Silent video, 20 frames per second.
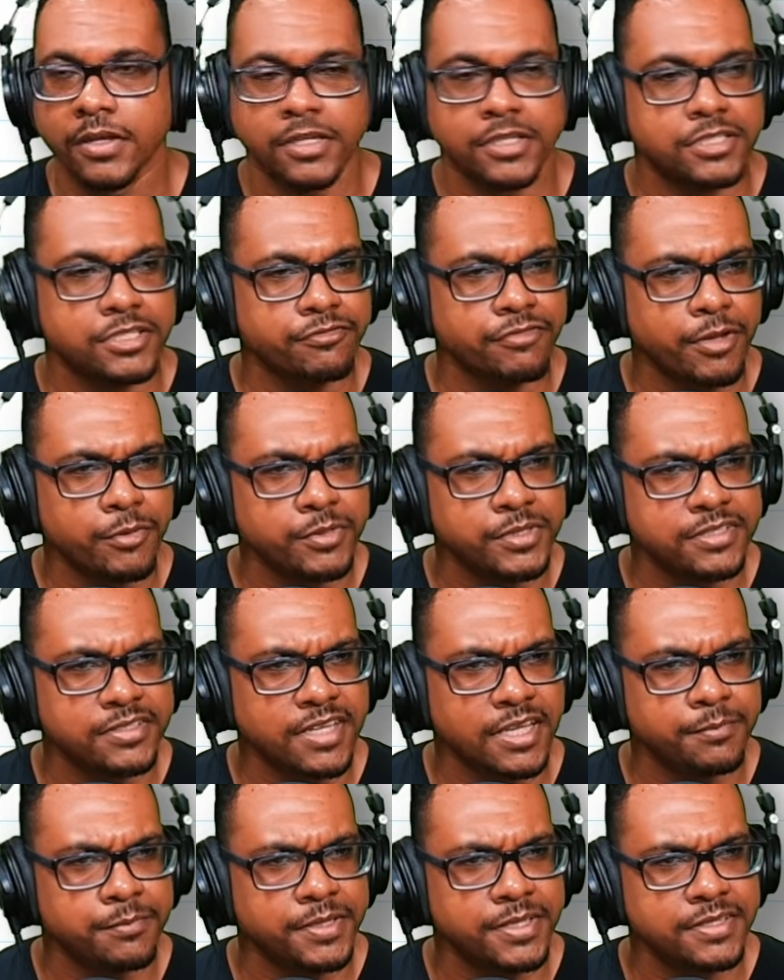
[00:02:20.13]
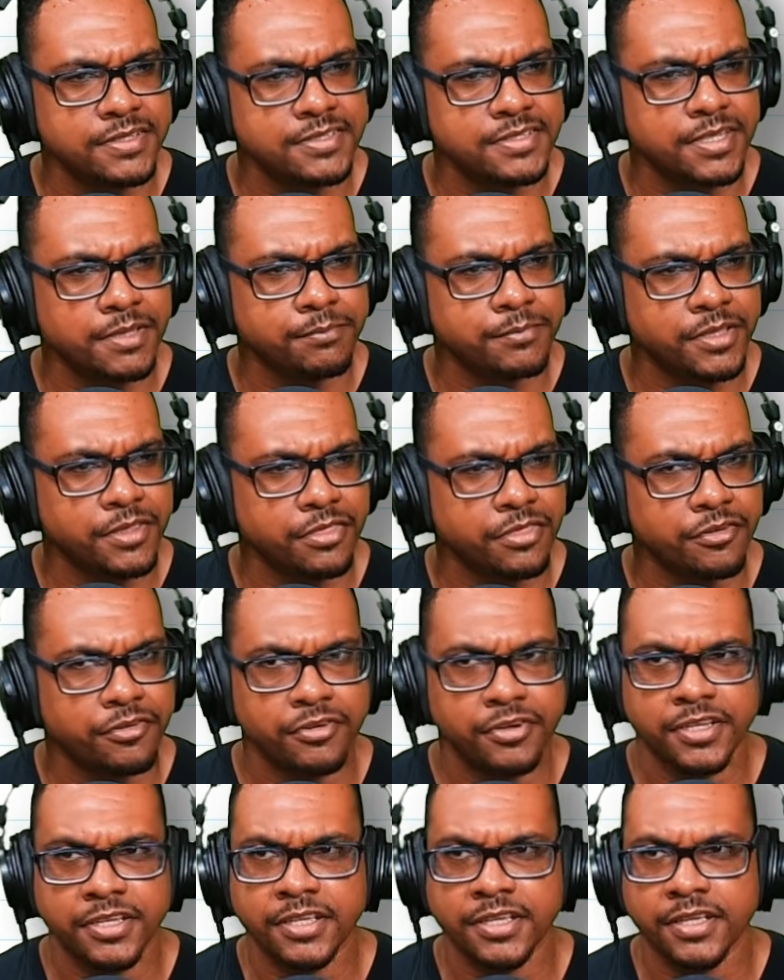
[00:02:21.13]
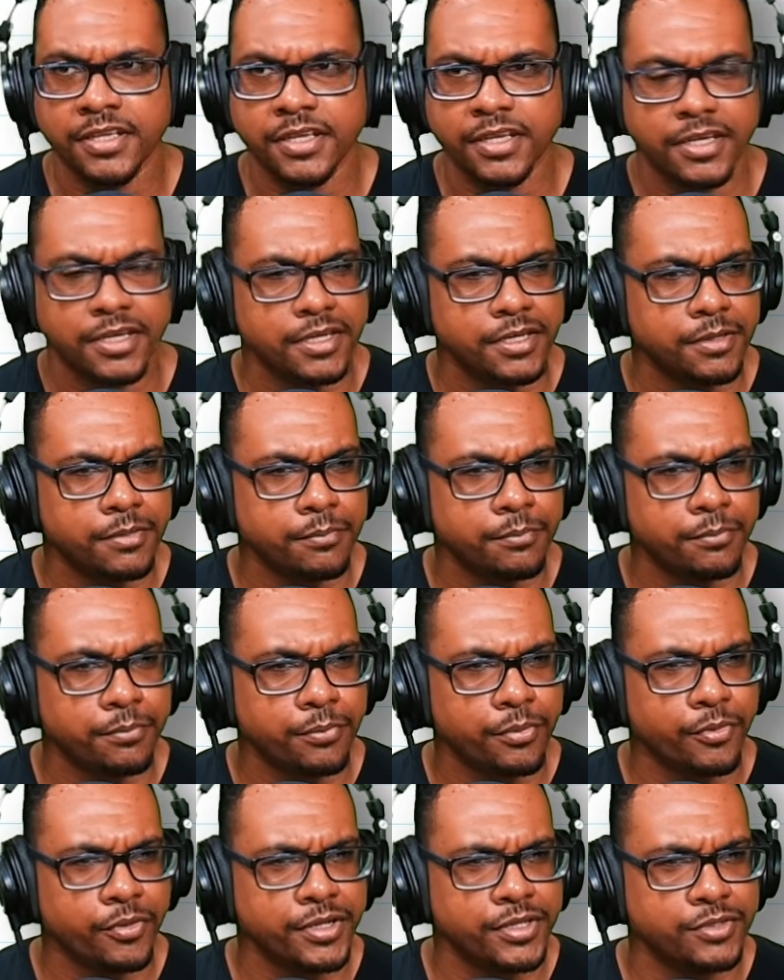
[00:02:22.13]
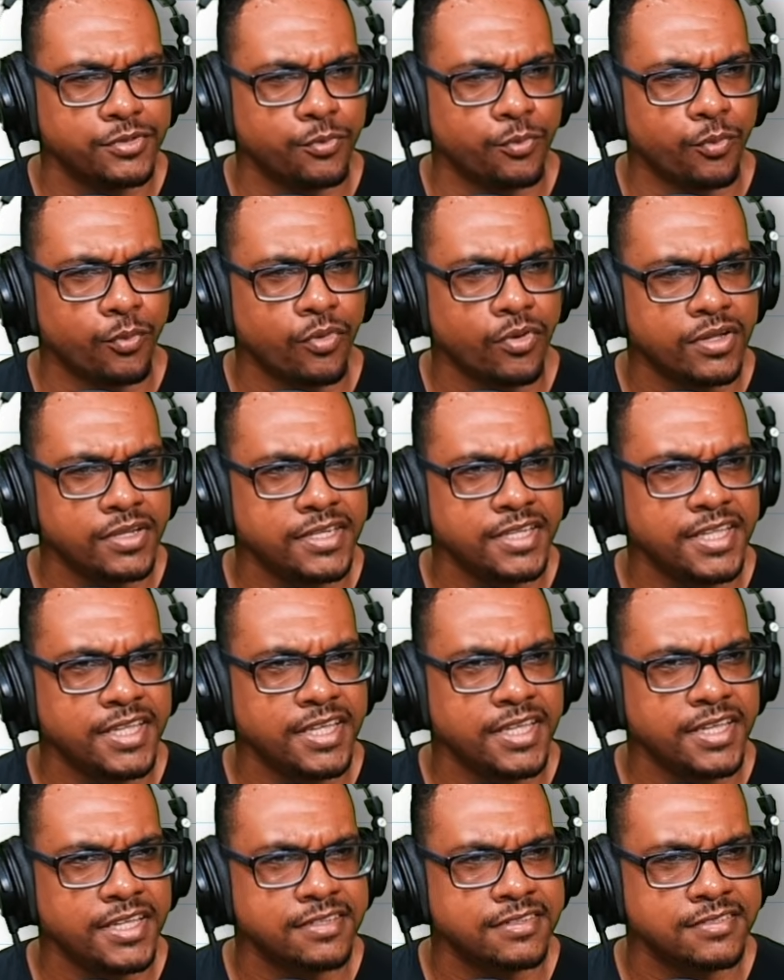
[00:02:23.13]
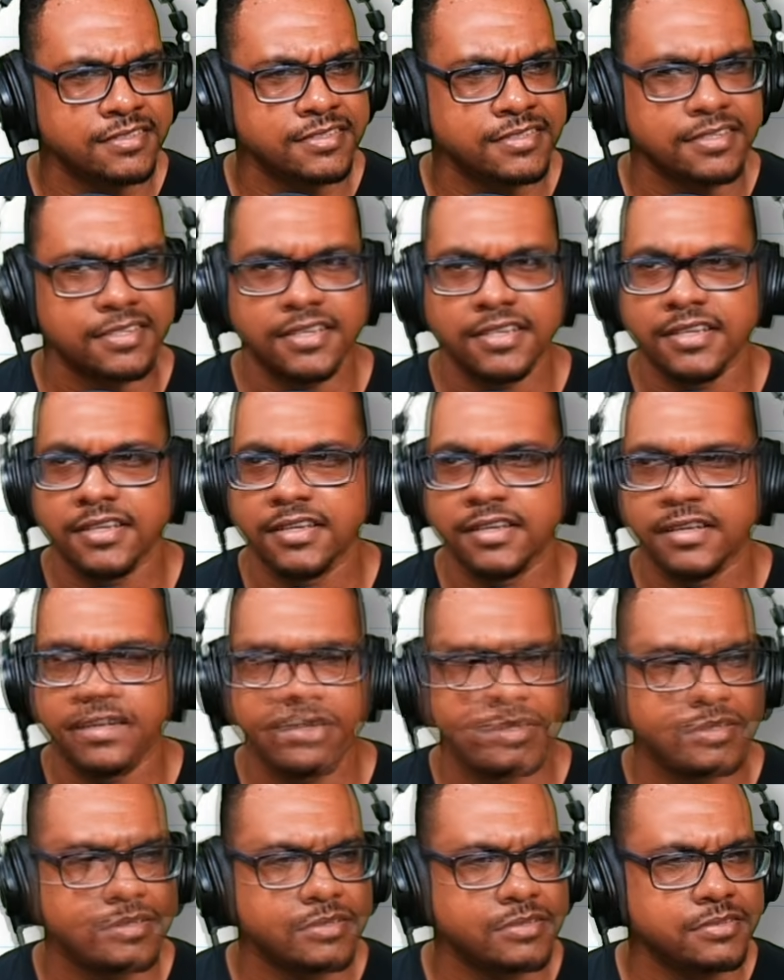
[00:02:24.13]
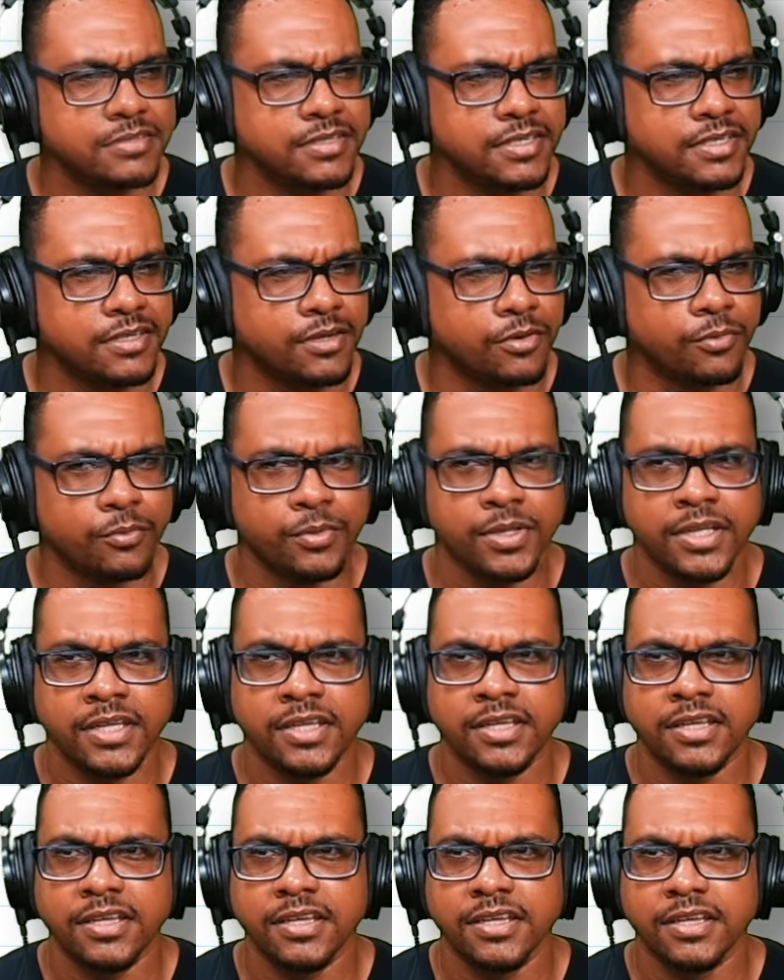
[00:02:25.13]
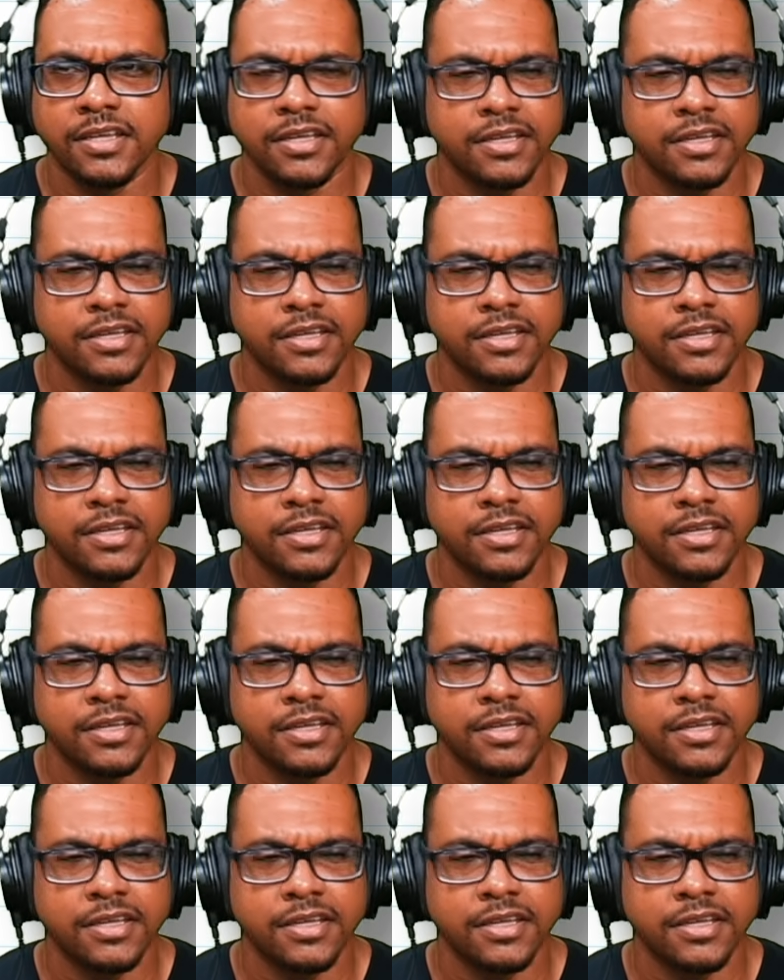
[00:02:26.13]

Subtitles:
So if I were to type in 73.18 take away